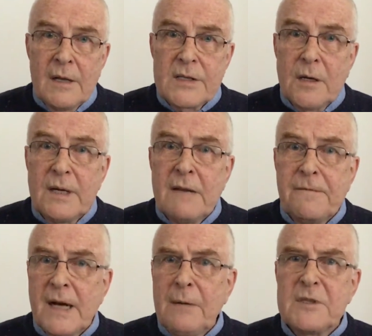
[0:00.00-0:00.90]
So
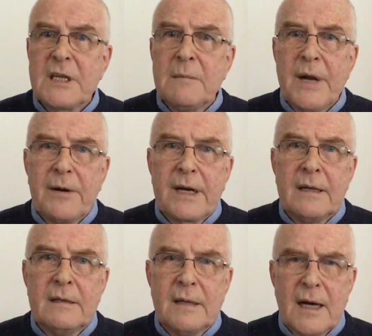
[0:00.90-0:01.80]
if I was an
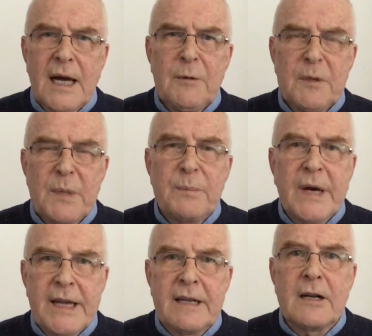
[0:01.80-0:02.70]
American, I would be
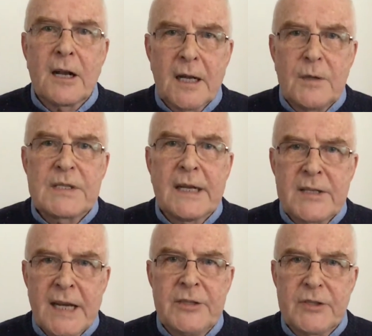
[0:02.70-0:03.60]
paying close
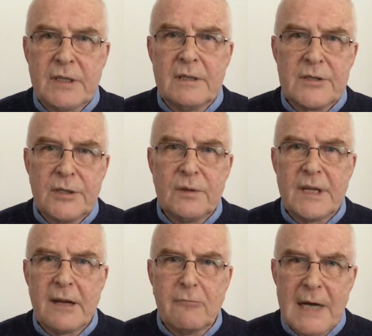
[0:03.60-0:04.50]
attention to
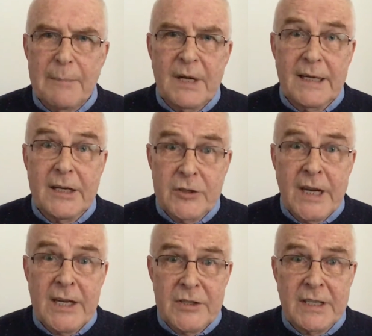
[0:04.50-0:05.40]
the rapidly
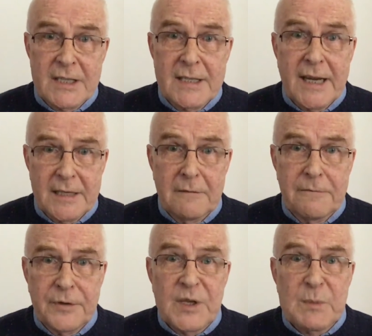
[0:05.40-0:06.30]
changing state of
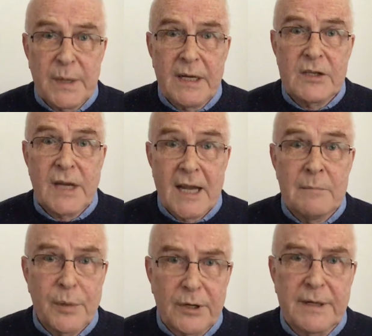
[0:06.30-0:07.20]
free speech
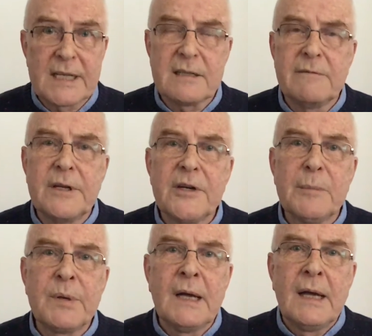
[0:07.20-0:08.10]
in progressive
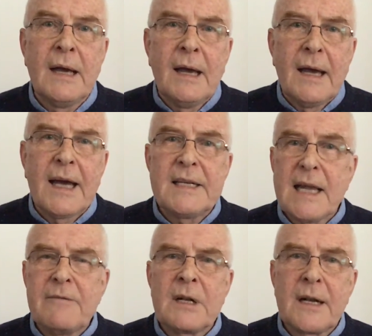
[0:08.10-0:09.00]
Europe, and
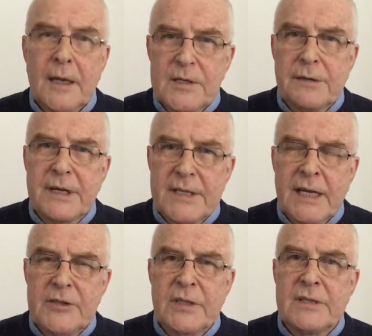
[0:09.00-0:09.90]
even closer
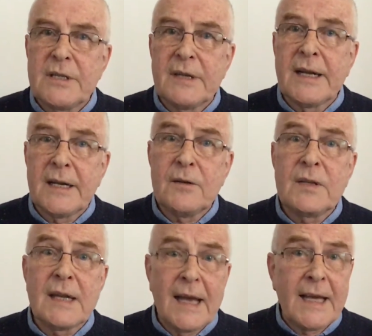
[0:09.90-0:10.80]
attention to the
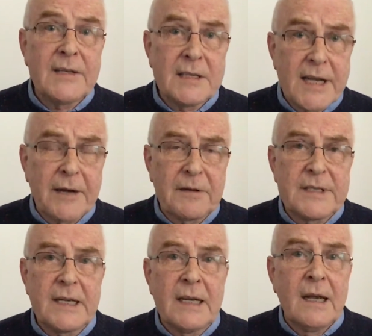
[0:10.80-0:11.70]
health and
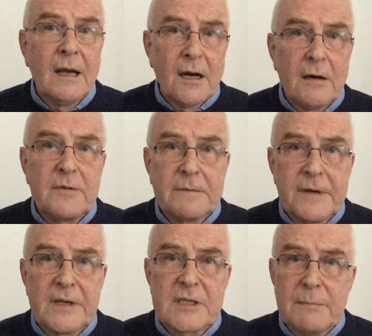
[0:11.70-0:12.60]
integrity of the
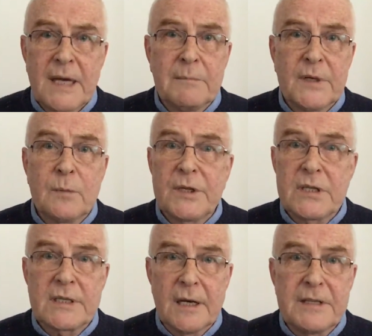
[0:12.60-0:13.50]
First Amendment,
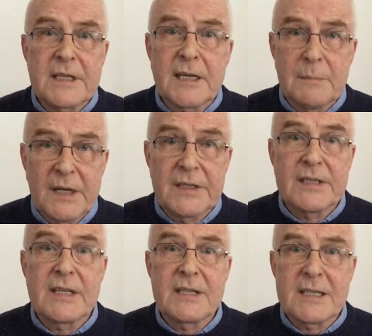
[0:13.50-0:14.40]
which is going to come under
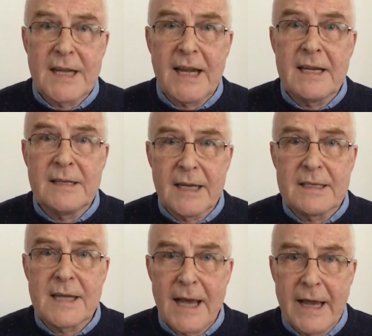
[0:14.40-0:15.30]
sustained
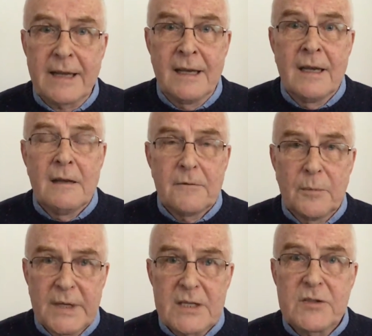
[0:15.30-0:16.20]
attack
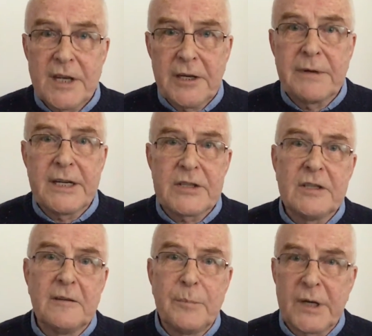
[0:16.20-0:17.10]
from this
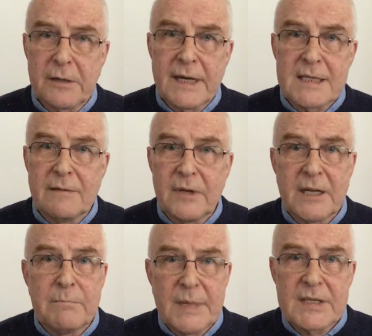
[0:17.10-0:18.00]
generation of
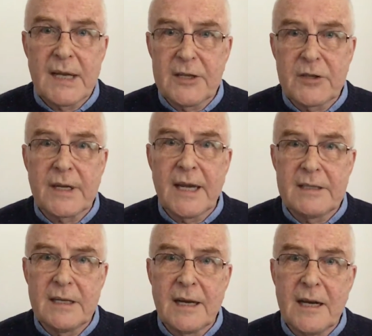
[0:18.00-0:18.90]
progressively
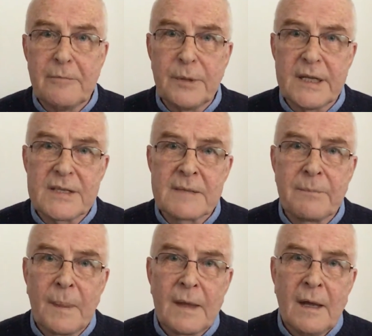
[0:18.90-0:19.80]
miseducated half-wits.
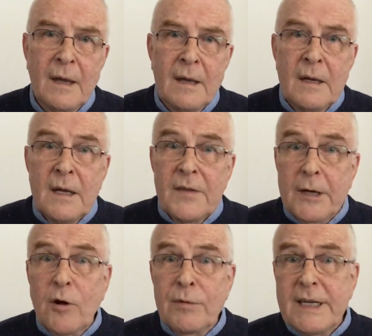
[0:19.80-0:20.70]

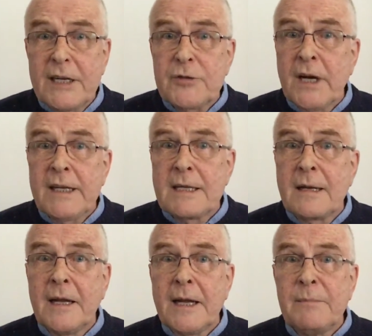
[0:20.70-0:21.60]
They're already trying to
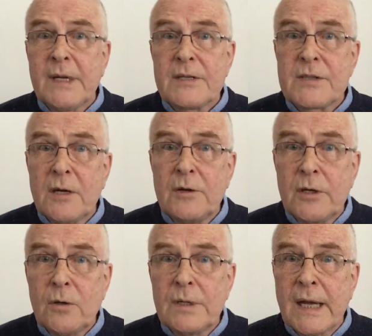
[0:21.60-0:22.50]
claim that
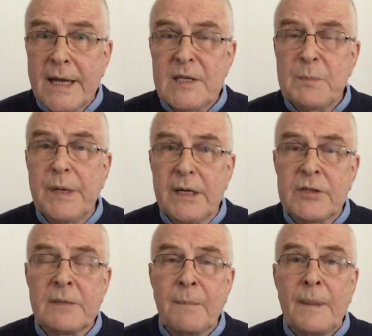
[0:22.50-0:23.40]
so-called hate
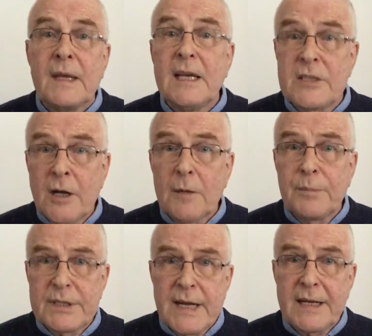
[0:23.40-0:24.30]
speech is not
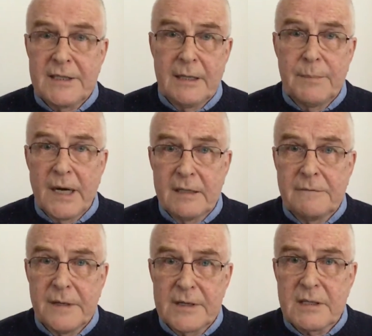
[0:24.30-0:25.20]
protected by the
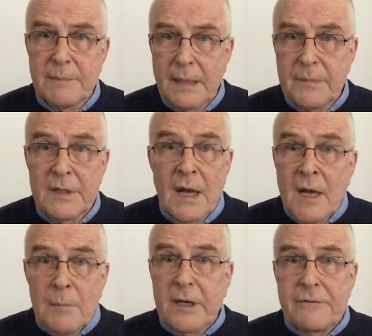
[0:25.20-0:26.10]
First Amendment,
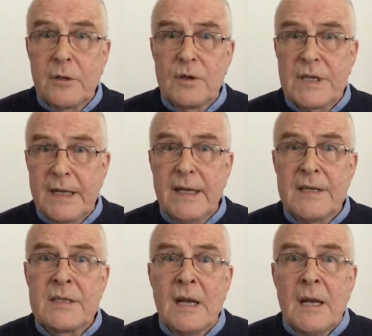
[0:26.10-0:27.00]
but of course it
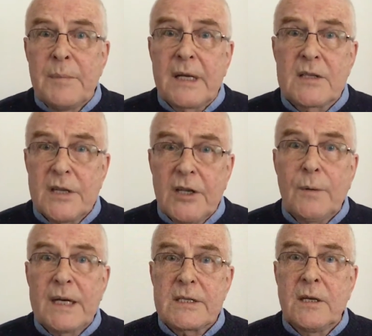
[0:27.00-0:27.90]
is, because the
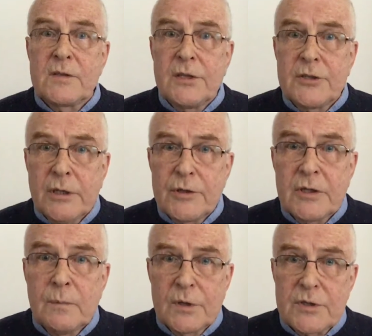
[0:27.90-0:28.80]
US
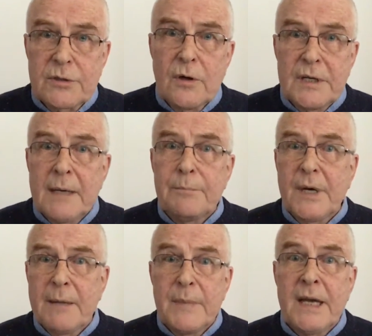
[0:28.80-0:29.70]
Constitution was drawn up
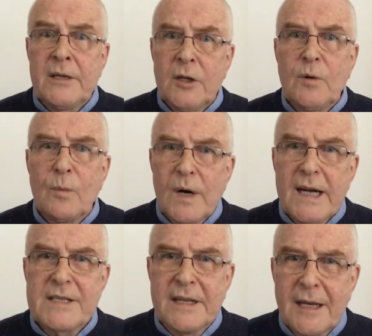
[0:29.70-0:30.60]
by men who were
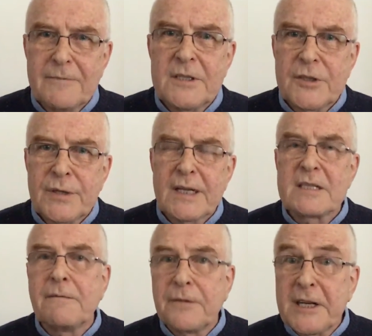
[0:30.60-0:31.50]
wise enough to
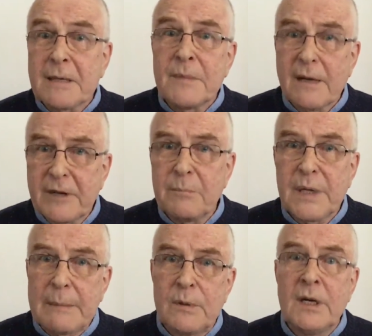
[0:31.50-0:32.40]
trust freedom-loving
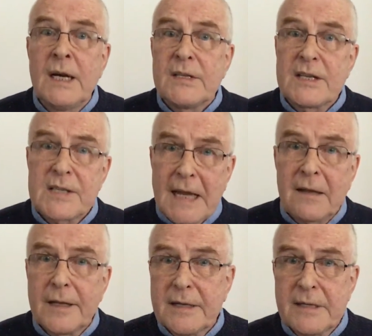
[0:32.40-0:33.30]
people to
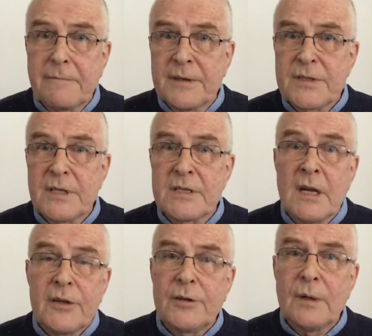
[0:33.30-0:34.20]
settle their differences
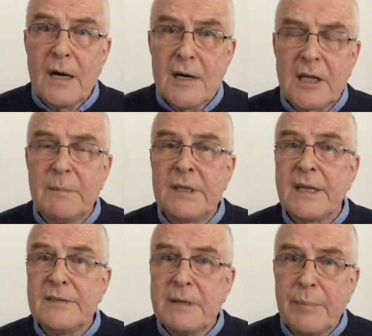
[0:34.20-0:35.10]
through
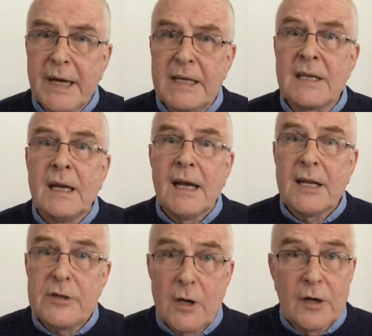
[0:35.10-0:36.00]
argument and debate,
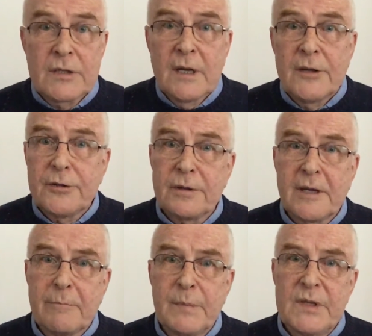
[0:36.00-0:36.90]
and not through
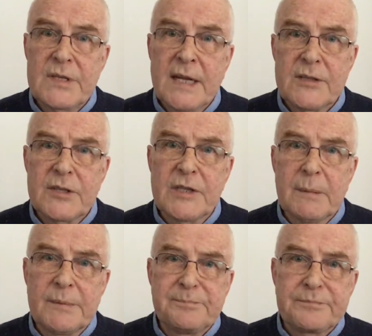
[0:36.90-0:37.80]
government
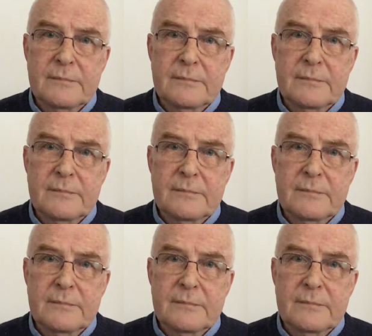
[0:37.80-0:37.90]
censorship.